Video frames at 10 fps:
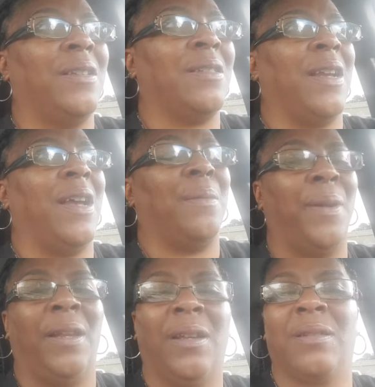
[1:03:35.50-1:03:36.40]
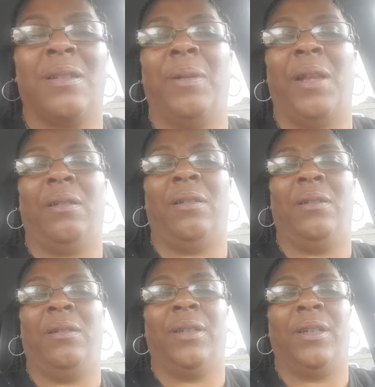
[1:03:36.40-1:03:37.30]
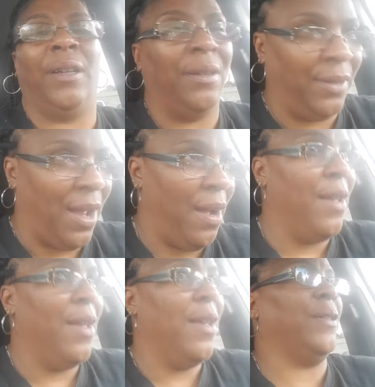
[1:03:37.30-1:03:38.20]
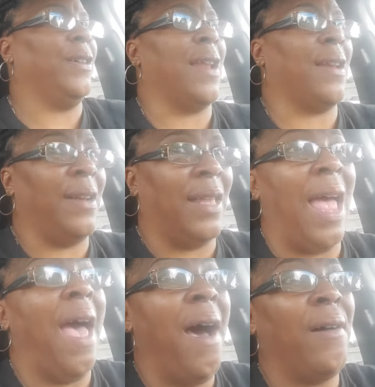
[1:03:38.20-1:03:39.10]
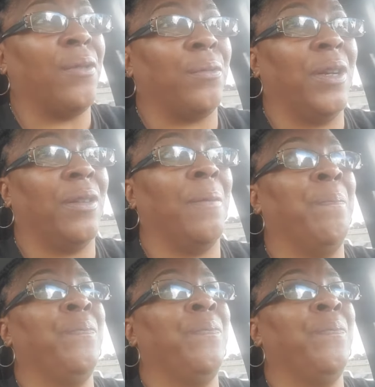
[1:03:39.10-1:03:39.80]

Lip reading: I gotta pay this. And I'm like, oh hell no. We gotta let the algorithm